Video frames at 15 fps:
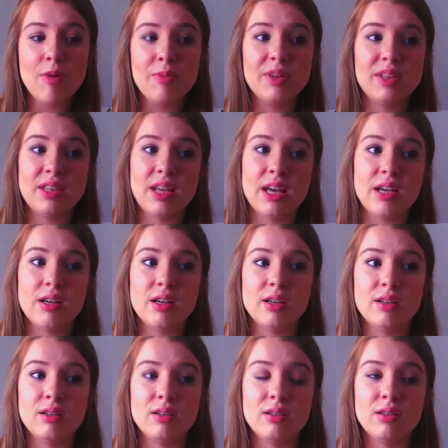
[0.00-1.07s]
But then,
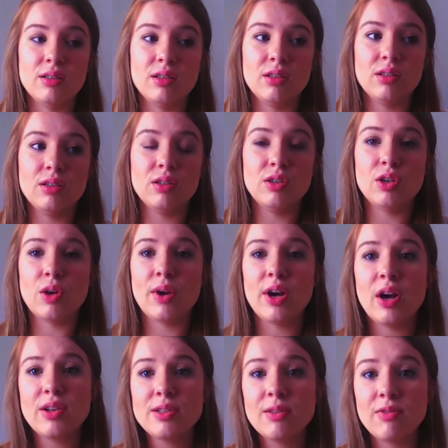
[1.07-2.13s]
you know, I
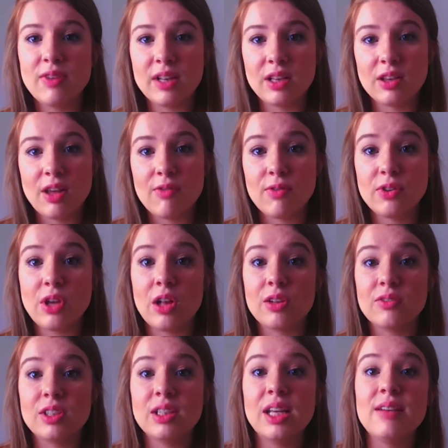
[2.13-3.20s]
also fell in love with all
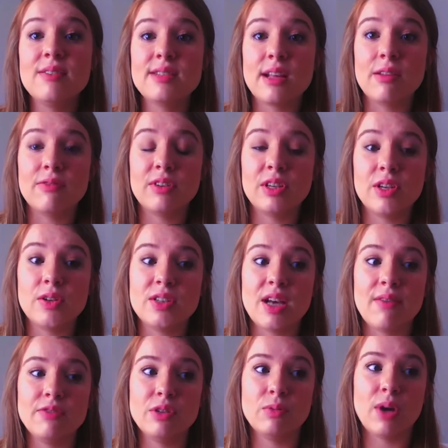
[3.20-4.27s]
of the lifestyle videos
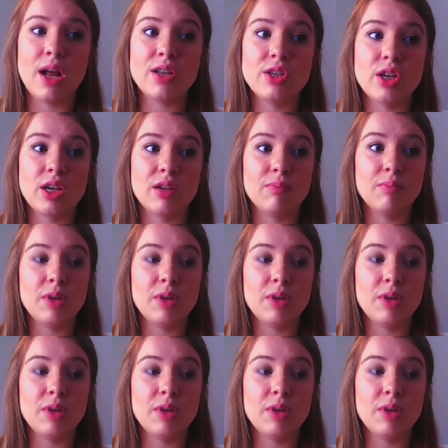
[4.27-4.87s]
after watching